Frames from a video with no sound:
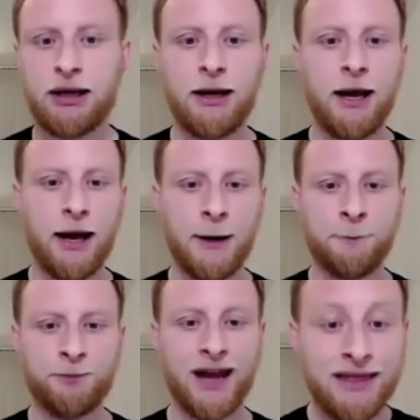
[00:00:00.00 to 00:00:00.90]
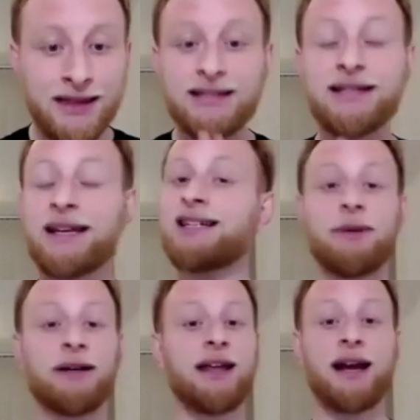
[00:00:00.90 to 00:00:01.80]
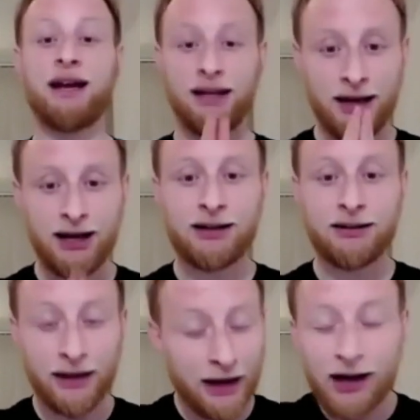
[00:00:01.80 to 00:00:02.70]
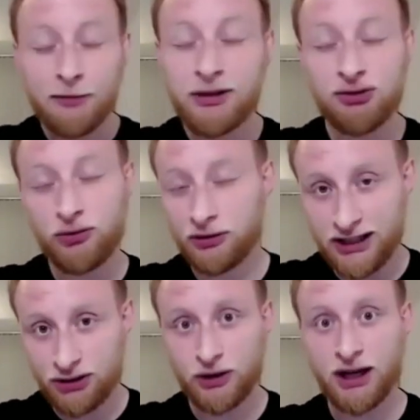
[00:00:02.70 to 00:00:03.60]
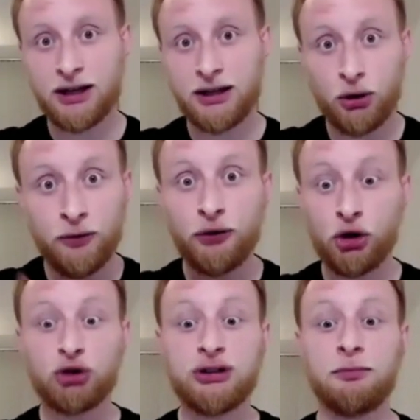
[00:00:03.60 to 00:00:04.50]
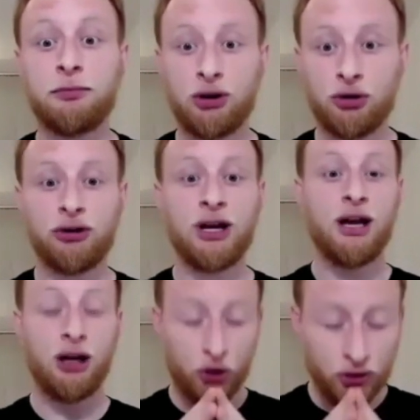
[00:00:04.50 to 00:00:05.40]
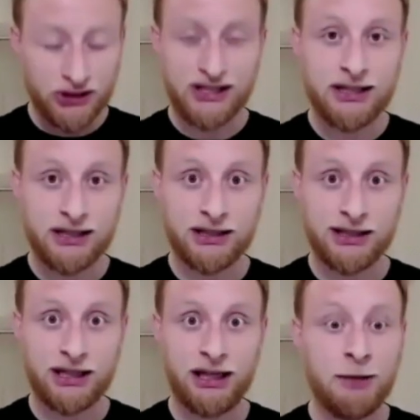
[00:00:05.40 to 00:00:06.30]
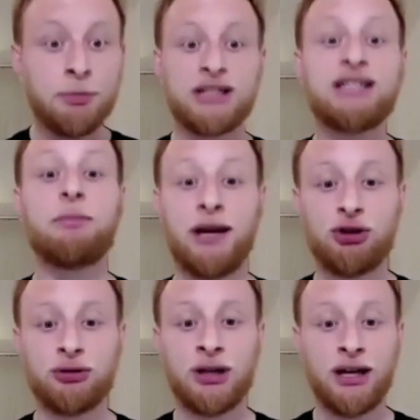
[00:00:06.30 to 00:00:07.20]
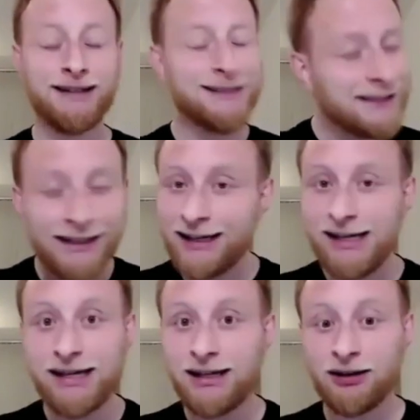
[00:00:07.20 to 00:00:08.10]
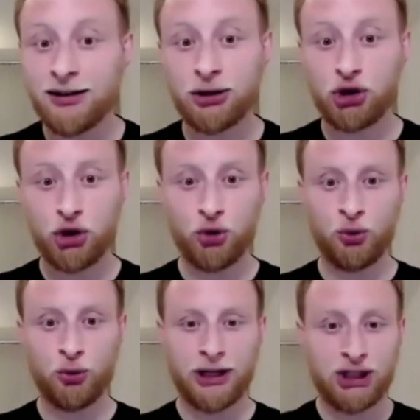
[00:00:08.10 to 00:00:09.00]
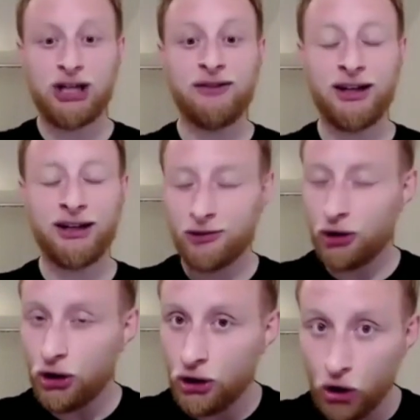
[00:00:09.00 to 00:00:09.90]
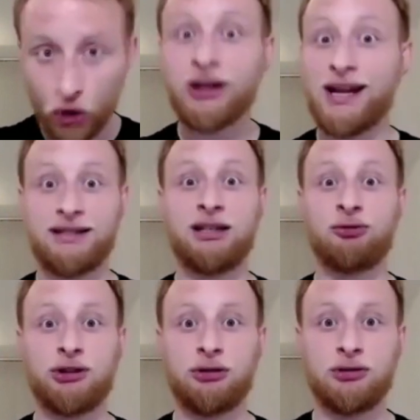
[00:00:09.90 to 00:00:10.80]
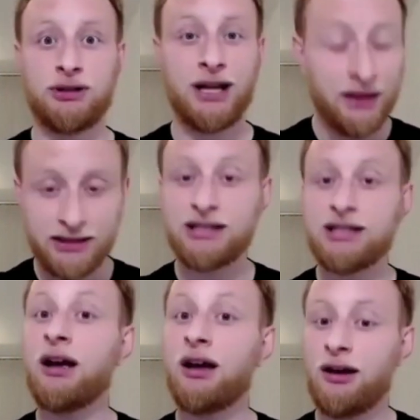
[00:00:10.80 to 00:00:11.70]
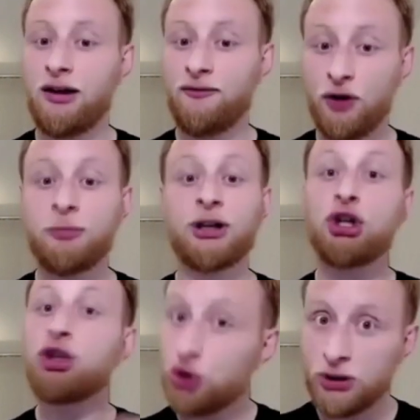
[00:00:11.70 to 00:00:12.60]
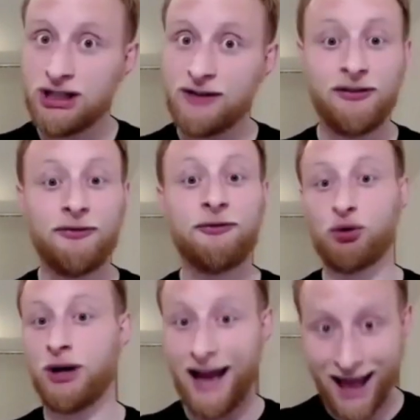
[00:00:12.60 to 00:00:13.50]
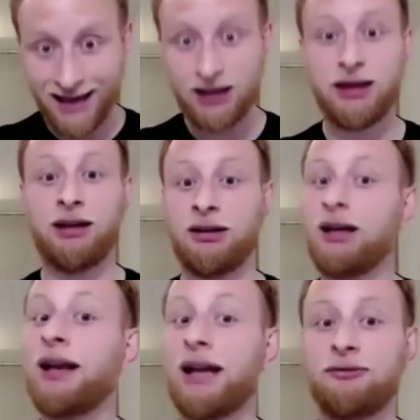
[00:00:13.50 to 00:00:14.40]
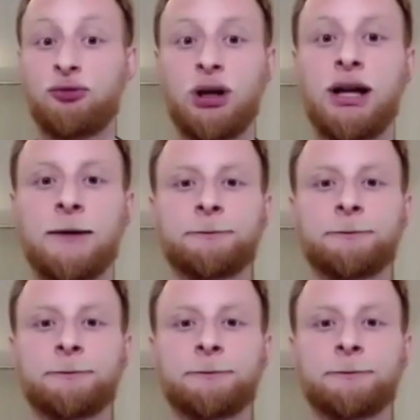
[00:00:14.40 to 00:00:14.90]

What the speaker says: And this is an aspect that can't be disregarded or forgotten, because consistency in participation is key to achieving long-lasting results. And this is very much intuitive for anything in life, really.